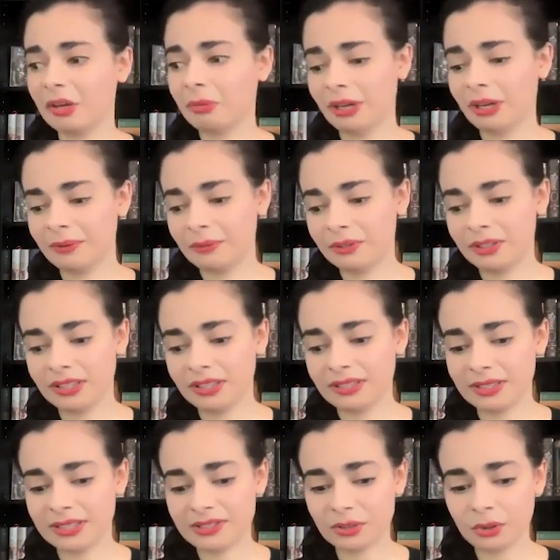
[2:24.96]

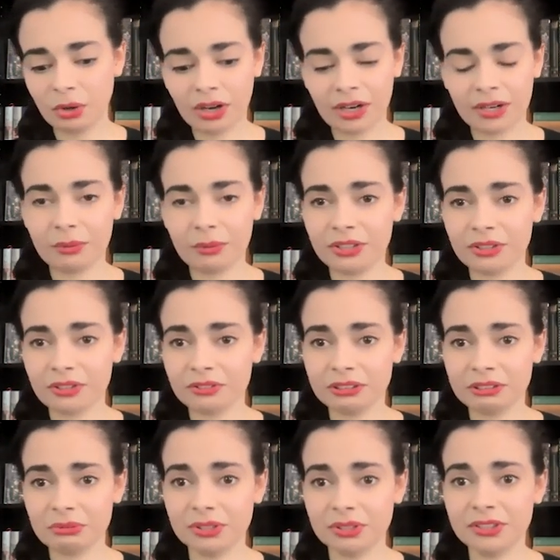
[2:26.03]
It's so hard when you're
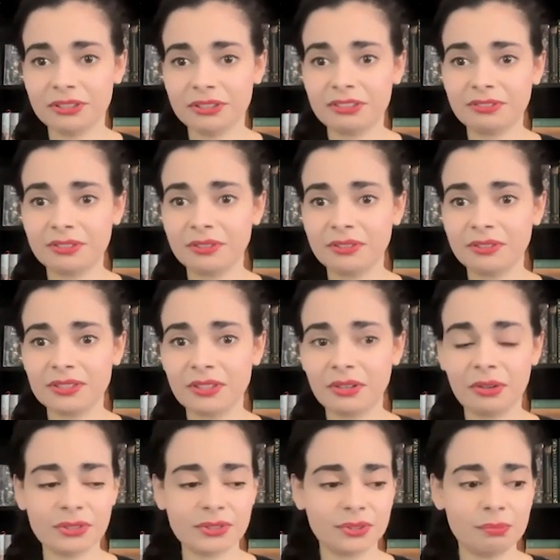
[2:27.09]
like really grateful to
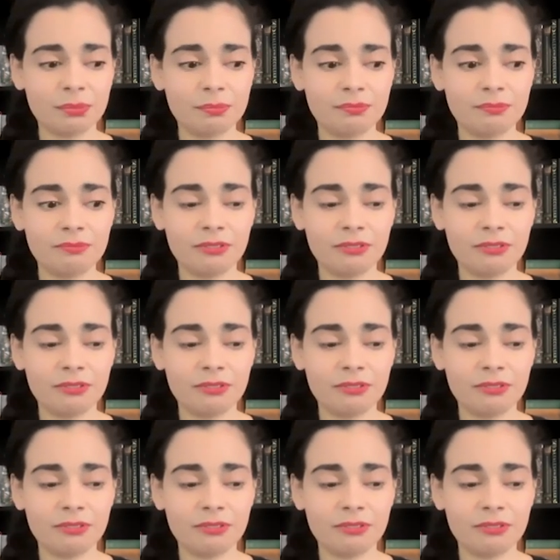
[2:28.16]
also